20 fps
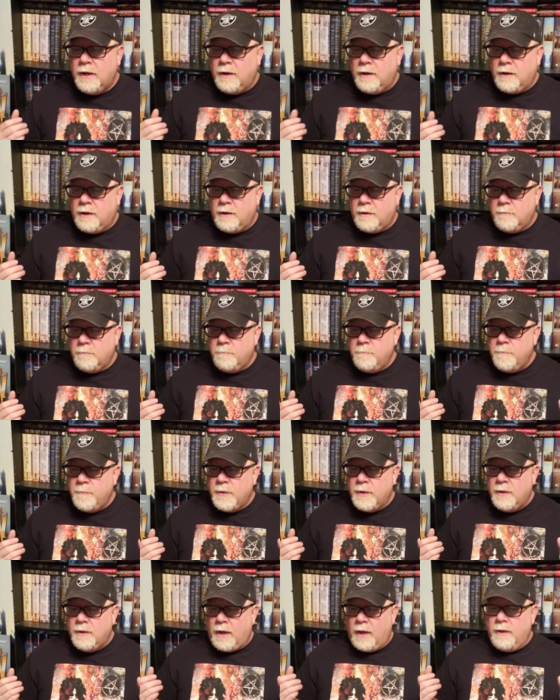Um,
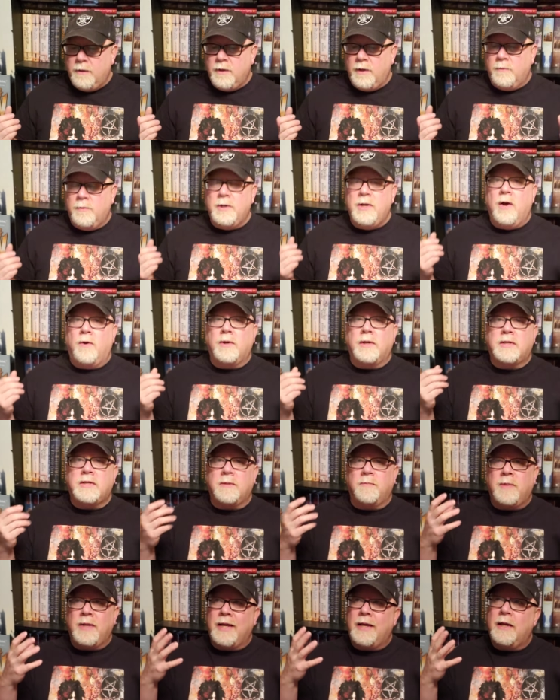it would
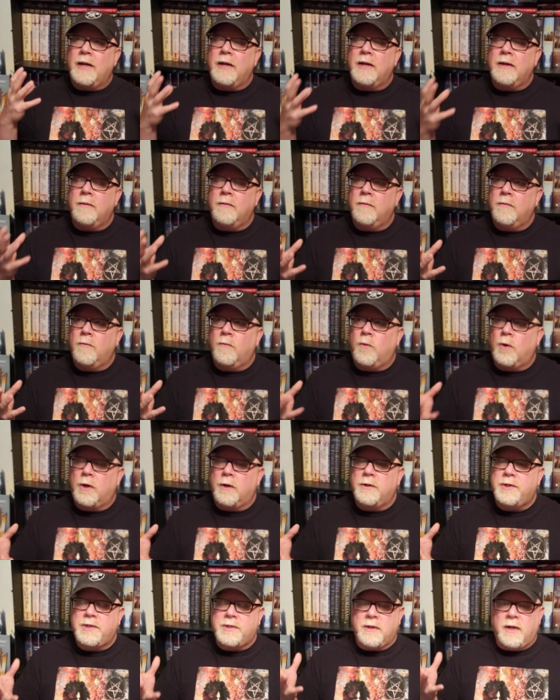noticeably getting
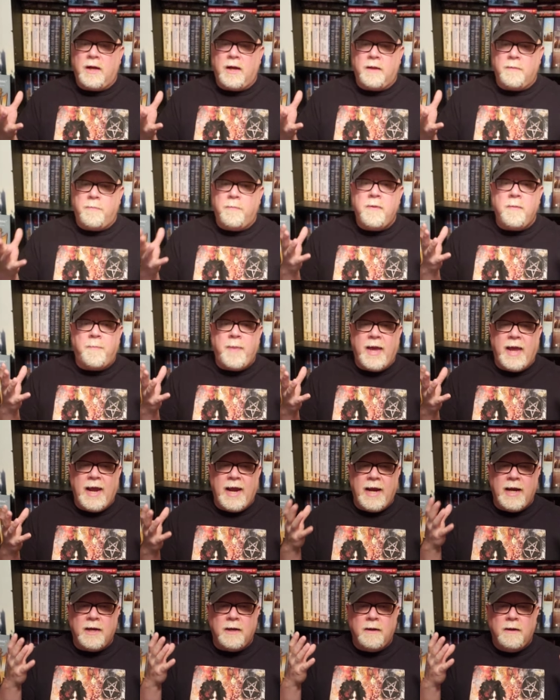worse, uh, the
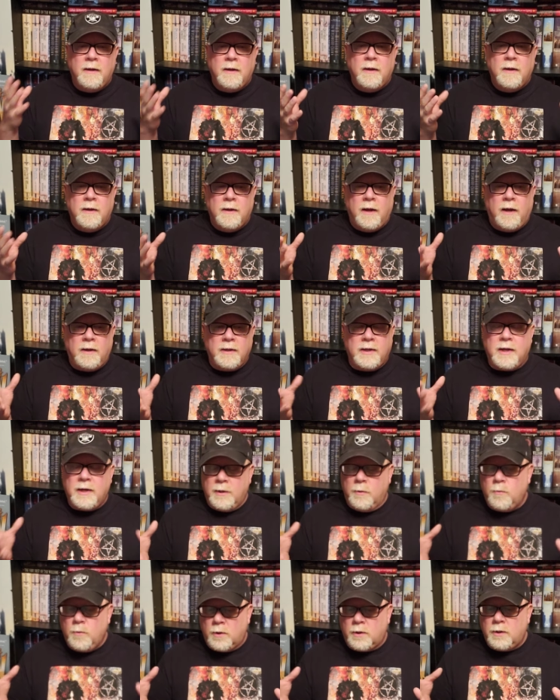pain
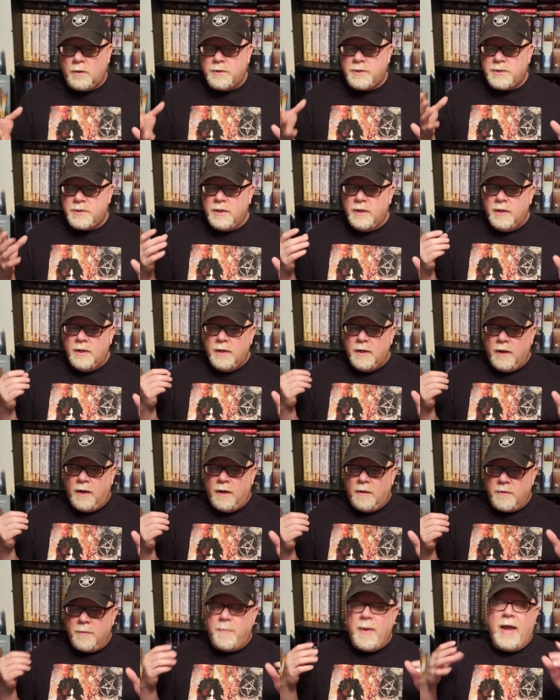getting worse,
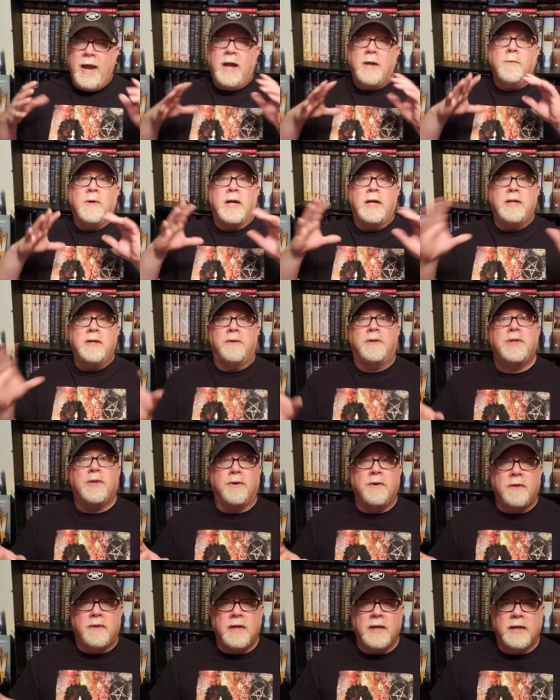uh, the pain when I do
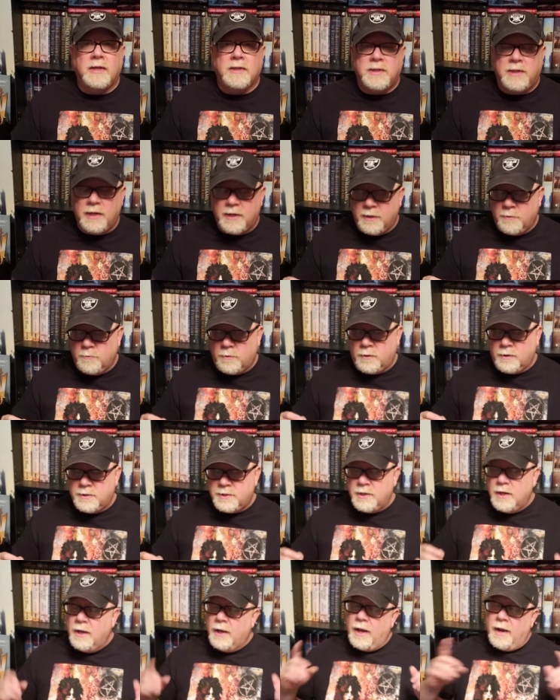certain things getting
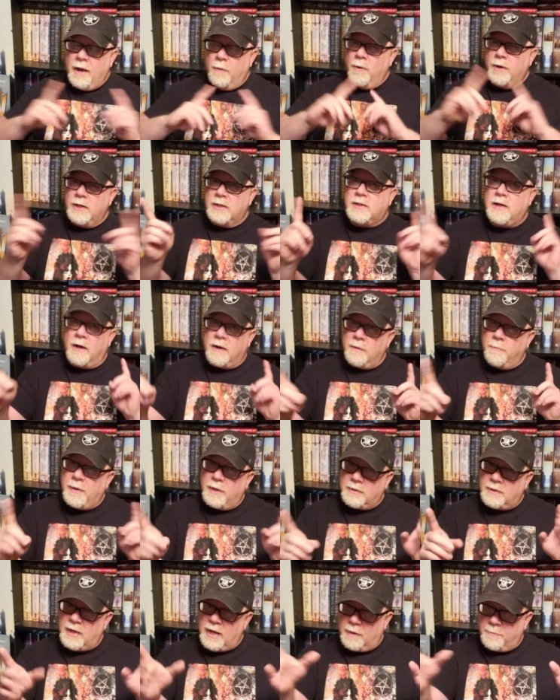worse. And I want to talk
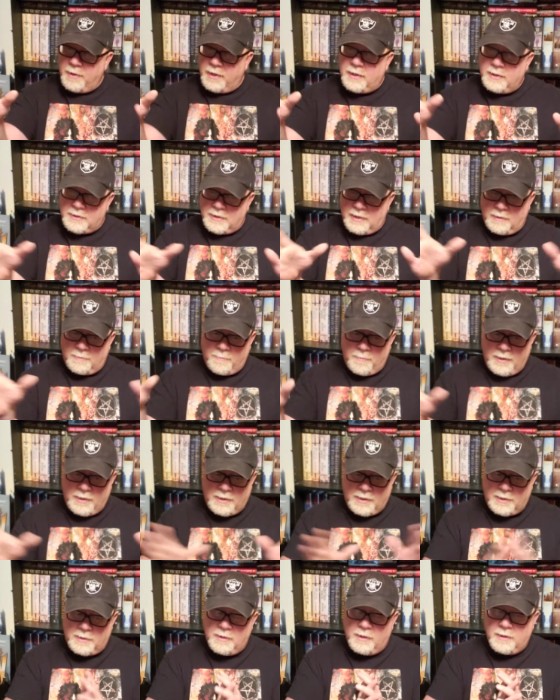about that because that
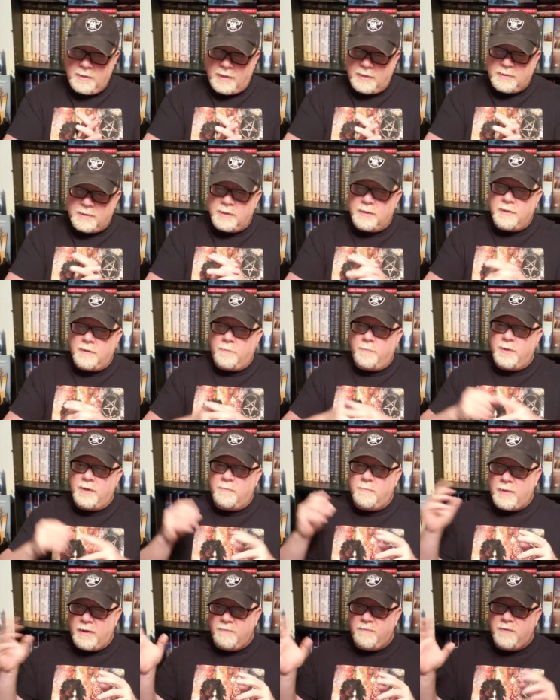that's a little bit
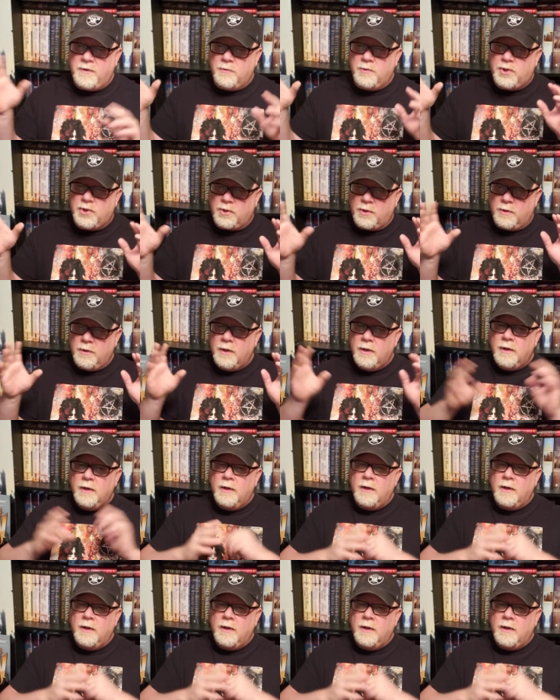of my future.